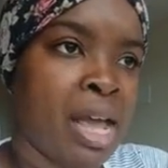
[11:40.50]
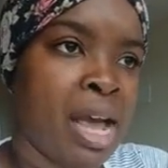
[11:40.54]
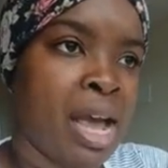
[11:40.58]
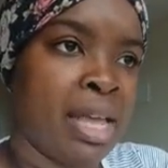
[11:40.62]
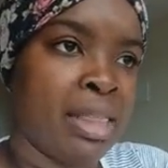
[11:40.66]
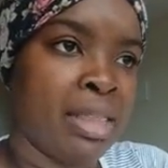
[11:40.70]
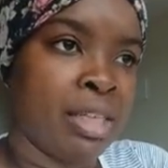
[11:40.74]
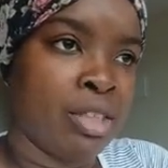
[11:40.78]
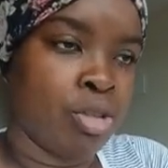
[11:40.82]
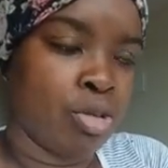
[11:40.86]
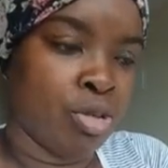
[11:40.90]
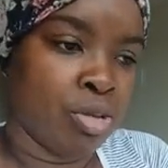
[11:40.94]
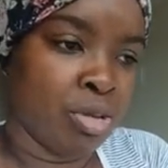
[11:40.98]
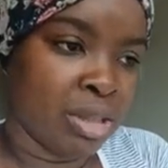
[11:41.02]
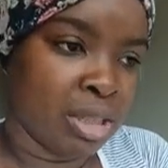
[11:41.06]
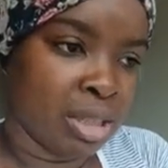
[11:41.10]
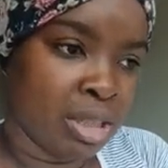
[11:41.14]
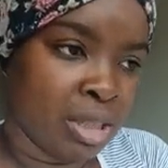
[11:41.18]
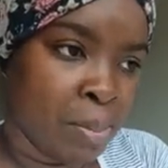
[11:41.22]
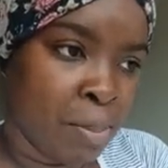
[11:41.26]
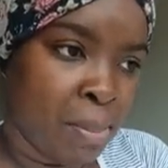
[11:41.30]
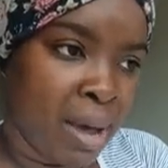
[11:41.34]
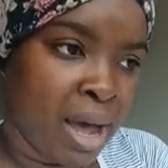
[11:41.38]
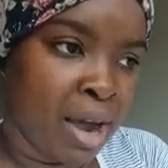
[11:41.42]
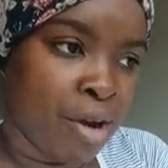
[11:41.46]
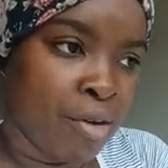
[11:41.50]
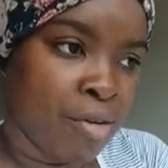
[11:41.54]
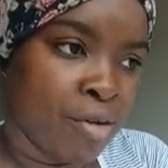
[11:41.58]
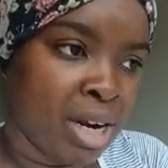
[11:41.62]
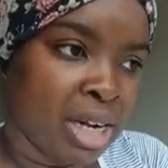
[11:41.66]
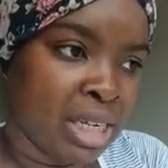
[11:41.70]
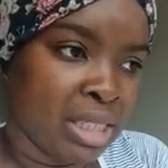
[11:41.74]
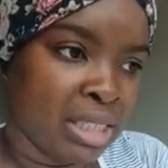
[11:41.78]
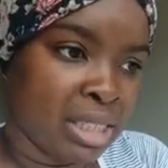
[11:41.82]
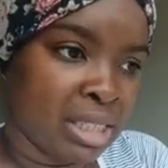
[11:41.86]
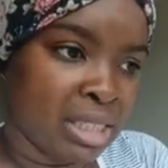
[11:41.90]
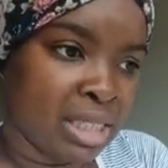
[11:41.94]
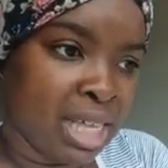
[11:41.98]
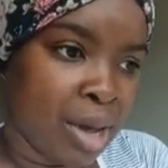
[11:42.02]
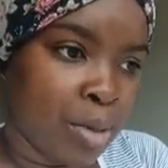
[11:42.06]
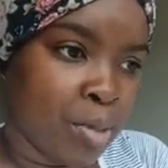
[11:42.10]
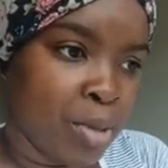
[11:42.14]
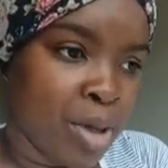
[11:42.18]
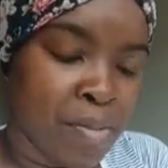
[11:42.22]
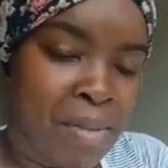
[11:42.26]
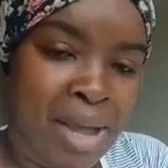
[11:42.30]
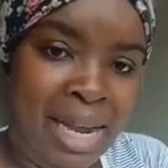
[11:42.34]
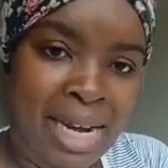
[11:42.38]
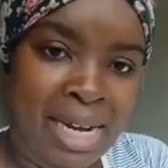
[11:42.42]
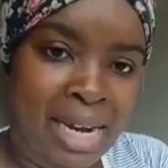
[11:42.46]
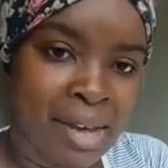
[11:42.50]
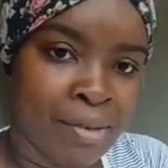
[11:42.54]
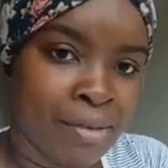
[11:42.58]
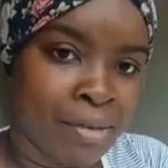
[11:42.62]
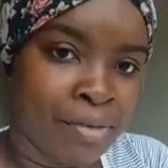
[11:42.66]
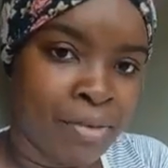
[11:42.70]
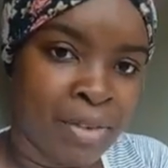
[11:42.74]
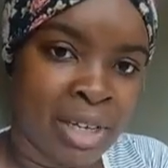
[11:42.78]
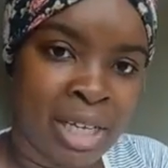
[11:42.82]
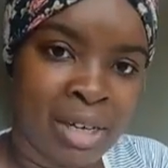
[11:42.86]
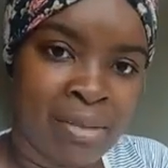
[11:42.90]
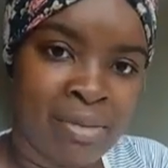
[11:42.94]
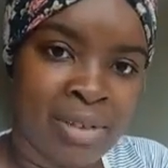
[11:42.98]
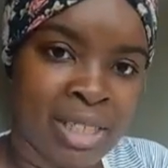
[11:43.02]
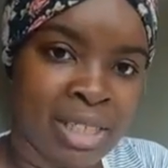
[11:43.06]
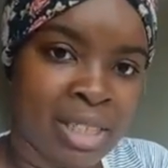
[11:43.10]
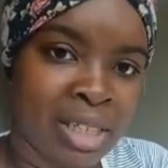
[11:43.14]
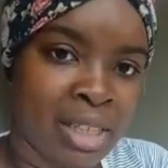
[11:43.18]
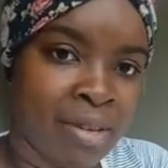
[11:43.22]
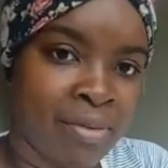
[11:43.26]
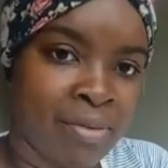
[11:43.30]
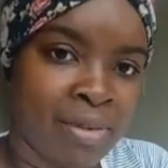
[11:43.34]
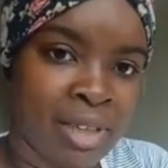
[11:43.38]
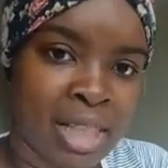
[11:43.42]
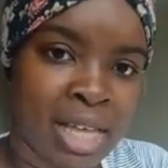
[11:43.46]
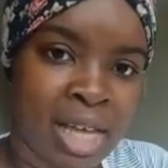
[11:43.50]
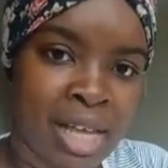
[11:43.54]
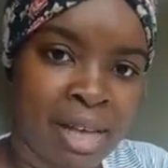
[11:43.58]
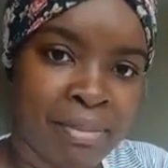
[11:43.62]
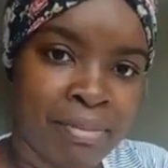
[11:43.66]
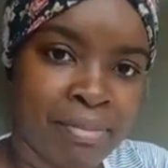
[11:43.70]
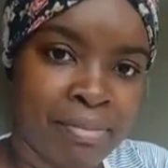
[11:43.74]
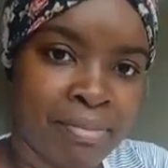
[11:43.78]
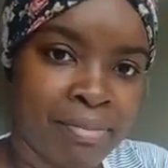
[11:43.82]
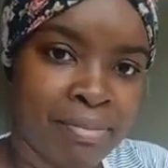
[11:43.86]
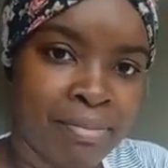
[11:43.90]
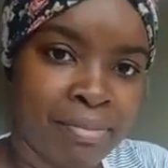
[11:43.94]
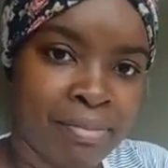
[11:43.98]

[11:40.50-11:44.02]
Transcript: And the truth of the matter is that we may never forgive each other for that.